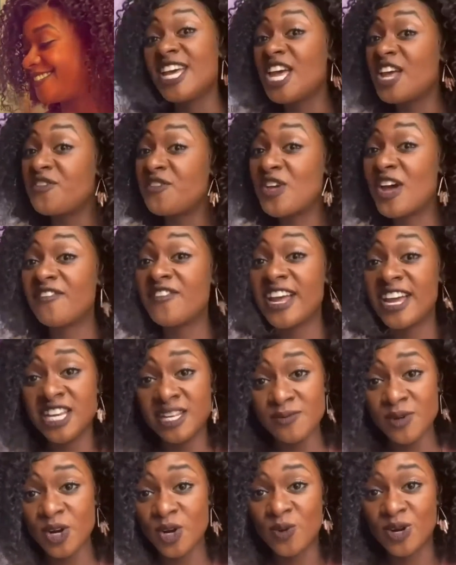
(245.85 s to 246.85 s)
If you have any
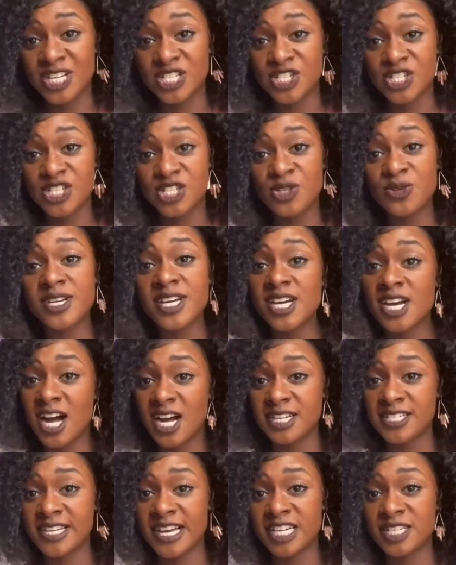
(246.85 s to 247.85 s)
more questions, you can
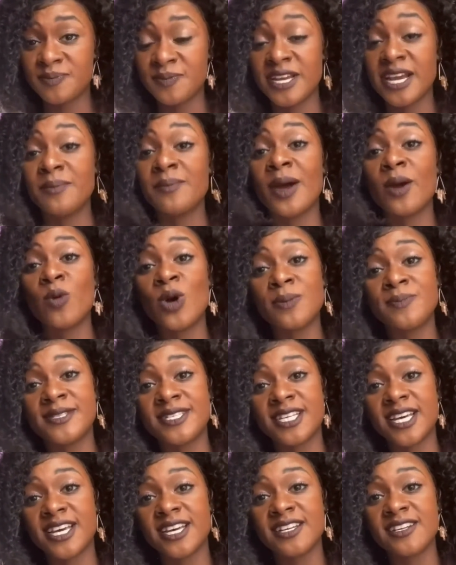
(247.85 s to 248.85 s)
contact me at my
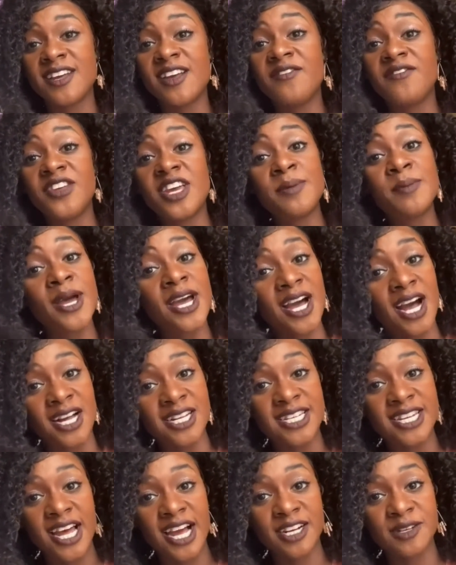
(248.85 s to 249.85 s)
website via my
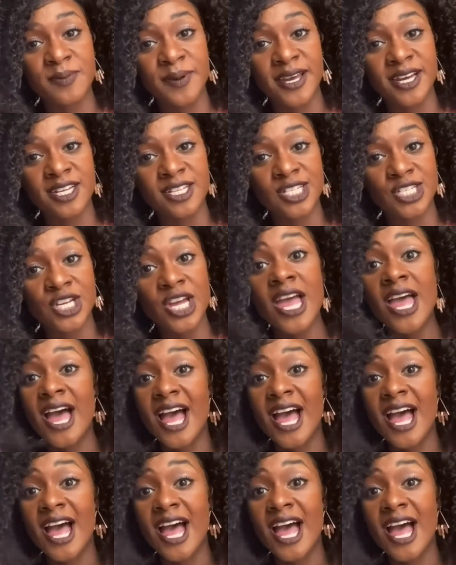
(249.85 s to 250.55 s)
contact page